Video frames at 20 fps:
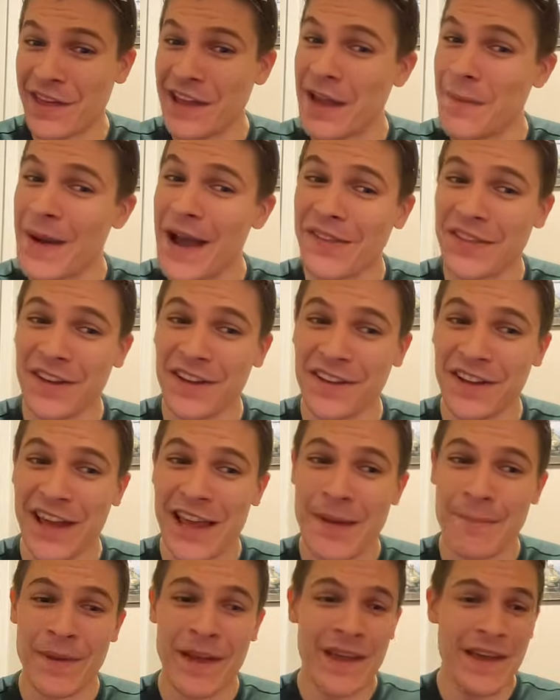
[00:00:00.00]
thing about this
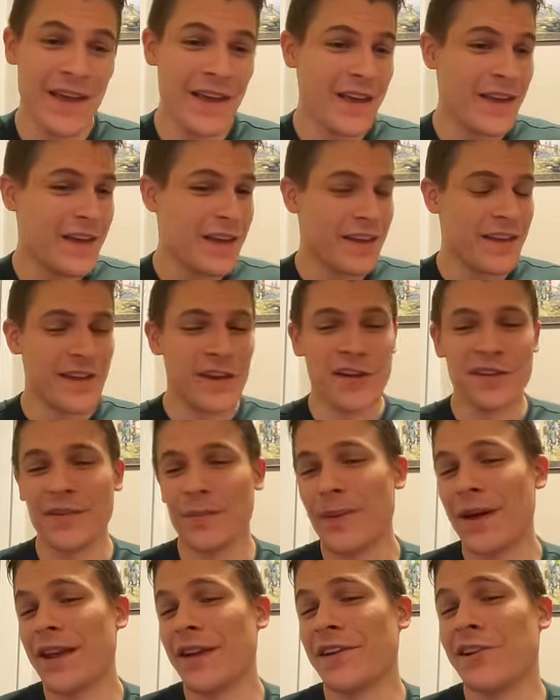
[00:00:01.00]
game.
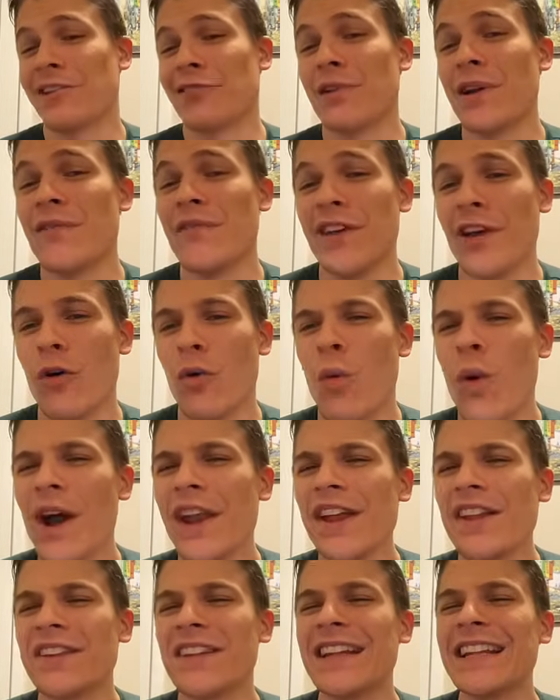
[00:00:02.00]
Here's a bit of trivia.
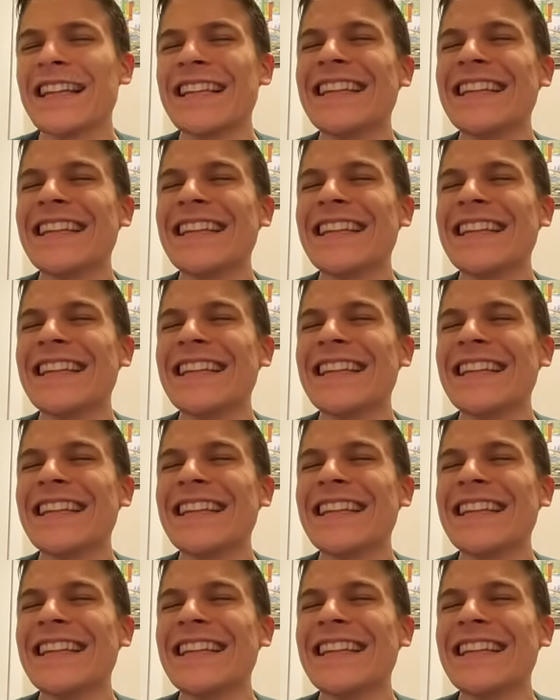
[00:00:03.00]
What is the